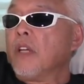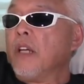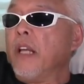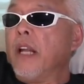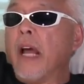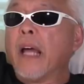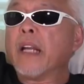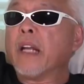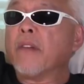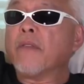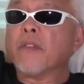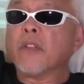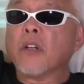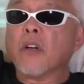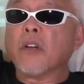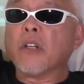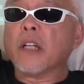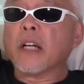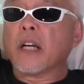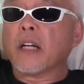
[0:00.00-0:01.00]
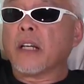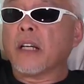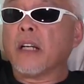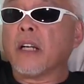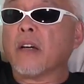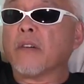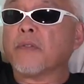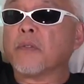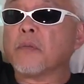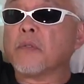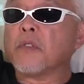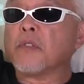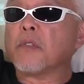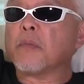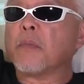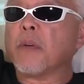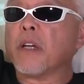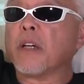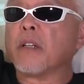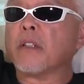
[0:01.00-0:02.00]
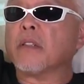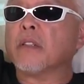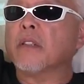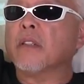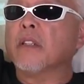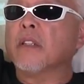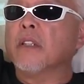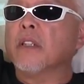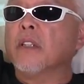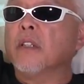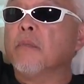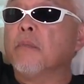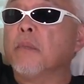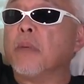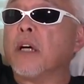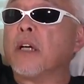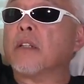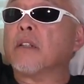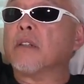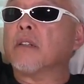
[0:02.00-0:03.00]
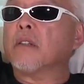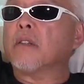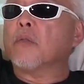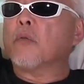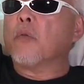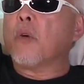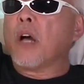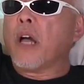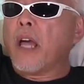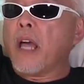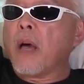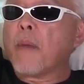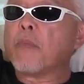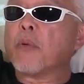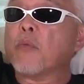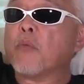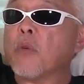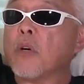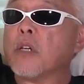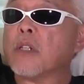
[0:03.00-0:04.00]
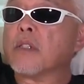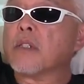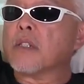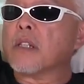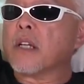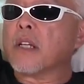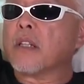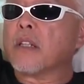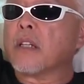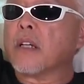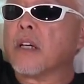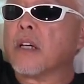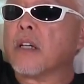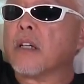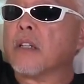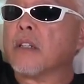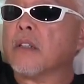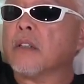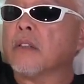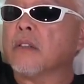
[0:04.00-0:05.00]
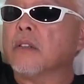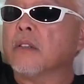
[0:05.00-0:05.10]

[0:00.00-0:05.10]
and I didn't even know he got laid off from New Japan. But what happened was that uh,